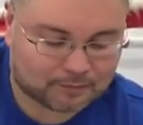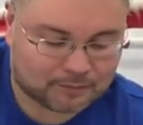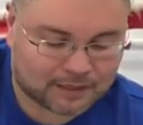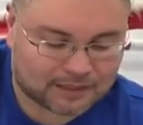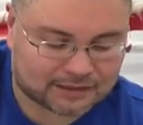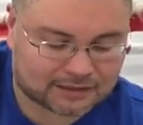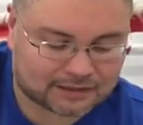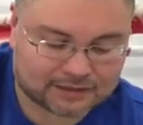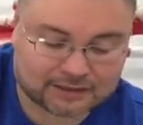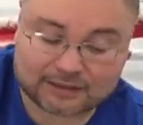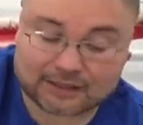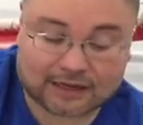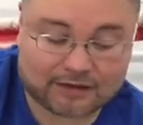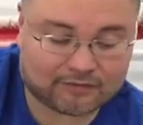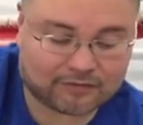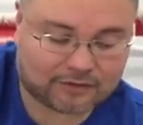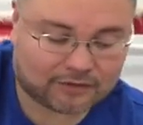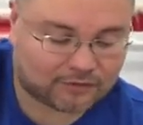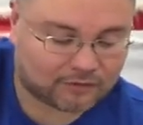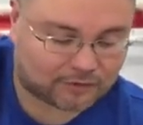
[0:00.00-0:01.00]
Okay. Mexican,
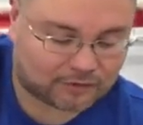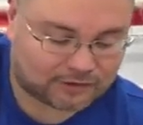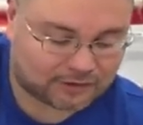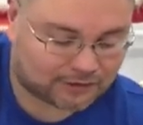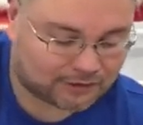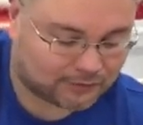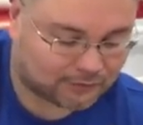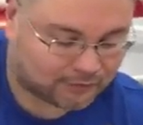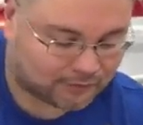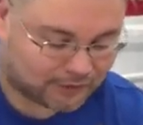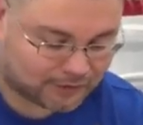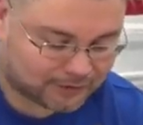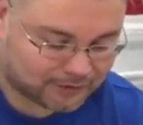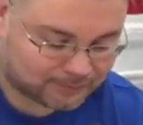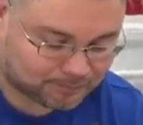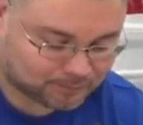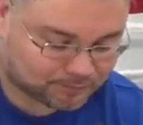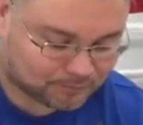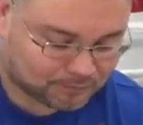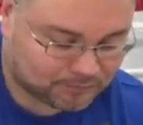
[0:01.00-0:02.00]
I've never seen him fight.
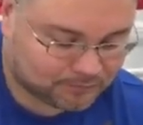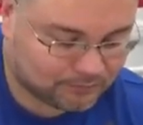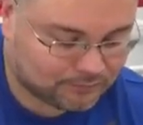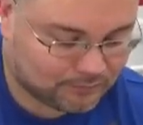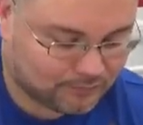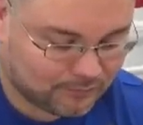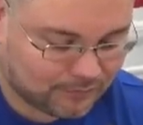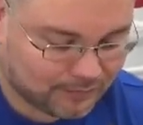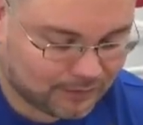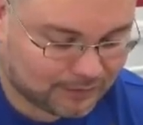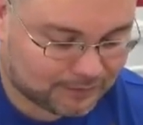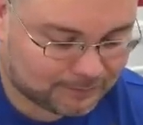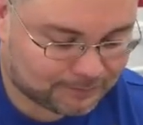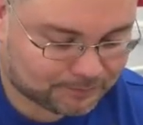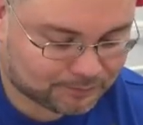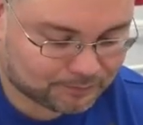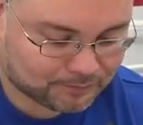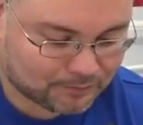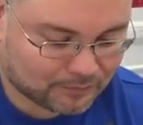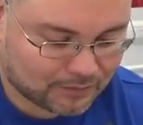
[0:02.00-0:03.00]
What's his
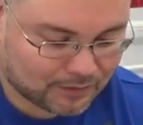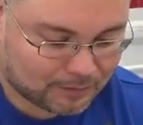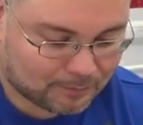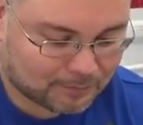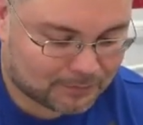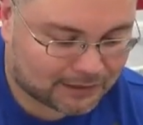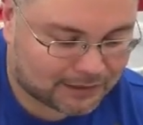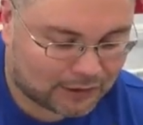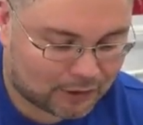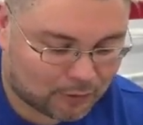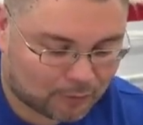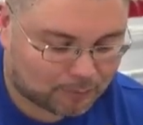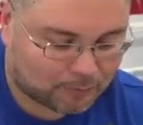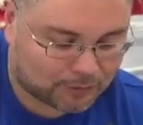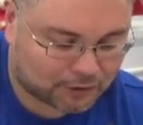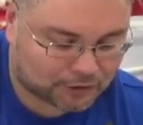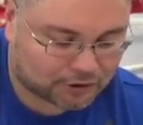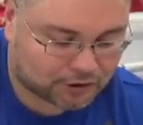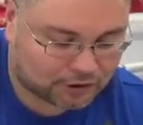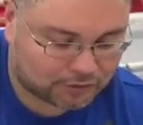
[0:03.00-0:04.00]
name? Miguel
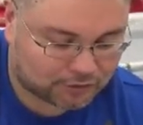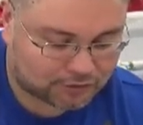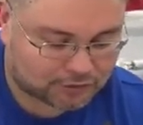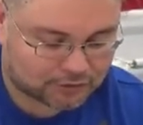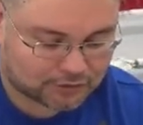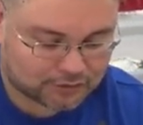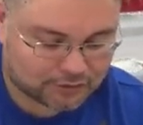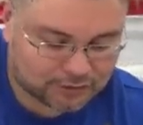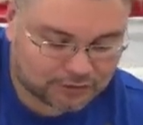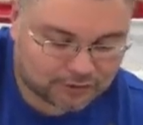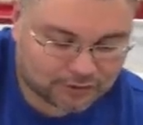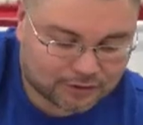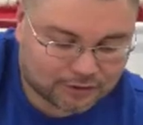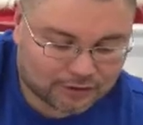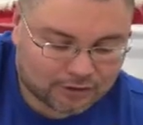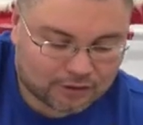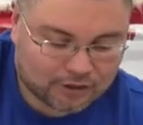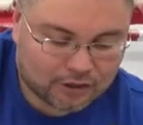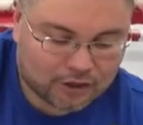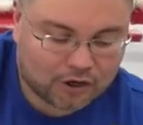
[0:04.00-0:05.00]
Berchelt. I
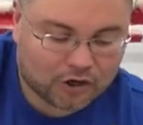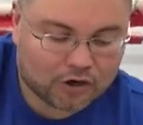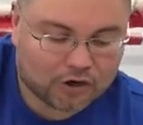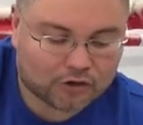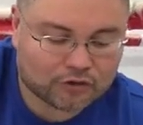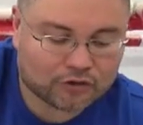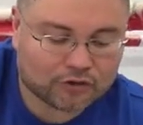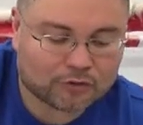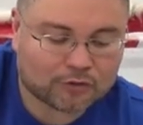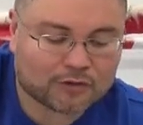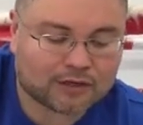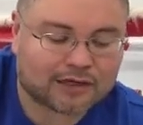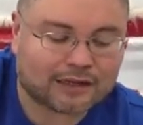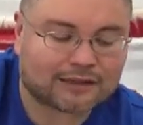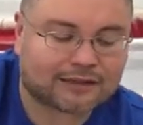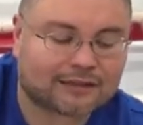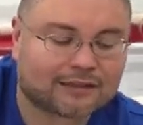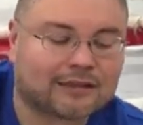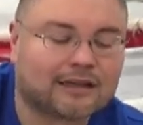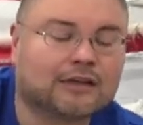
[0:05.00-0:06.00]
don't. I'm not oh, from, you know what?
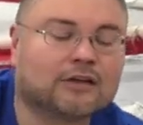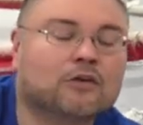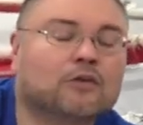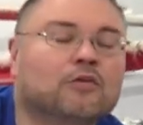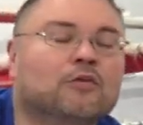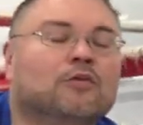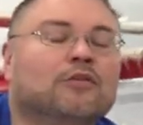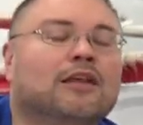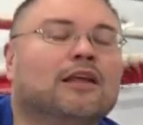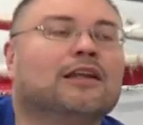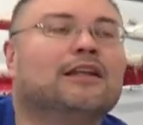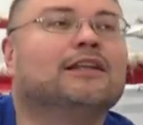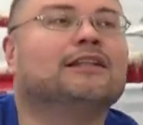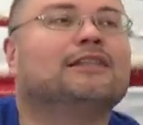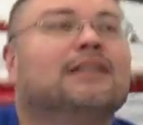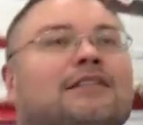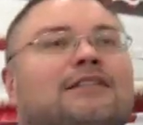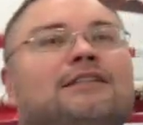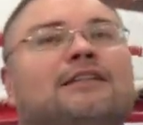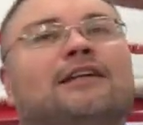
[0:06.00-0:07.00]
I think I know who that is.
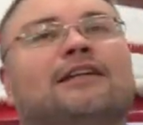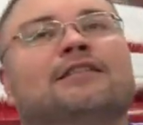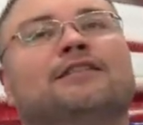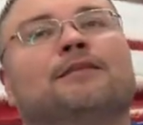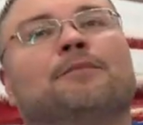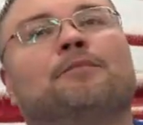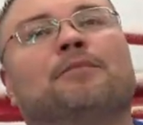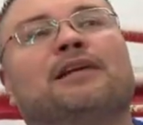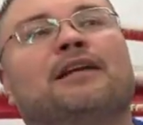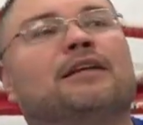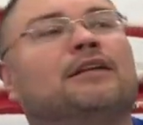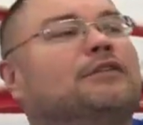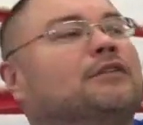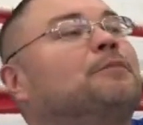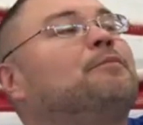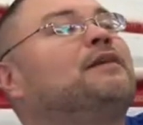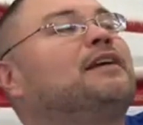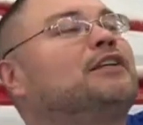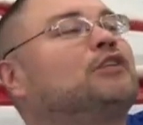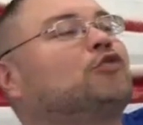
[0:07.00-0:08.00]
That's a. It's a. he's
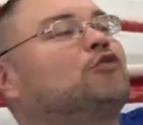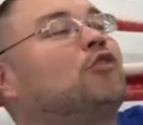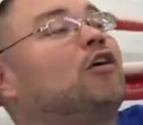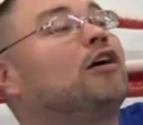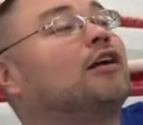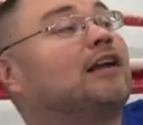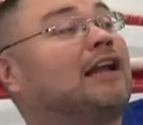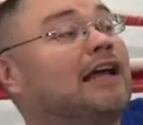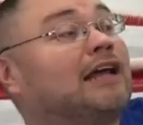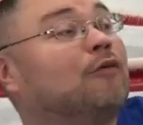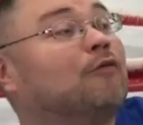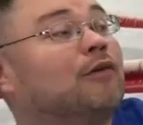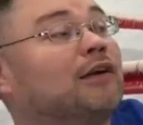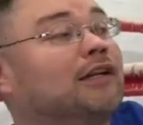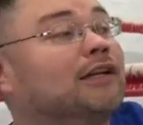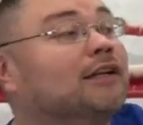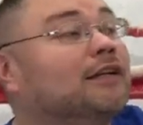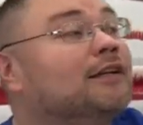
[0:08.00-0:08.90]
a big, strong beat, lightweight.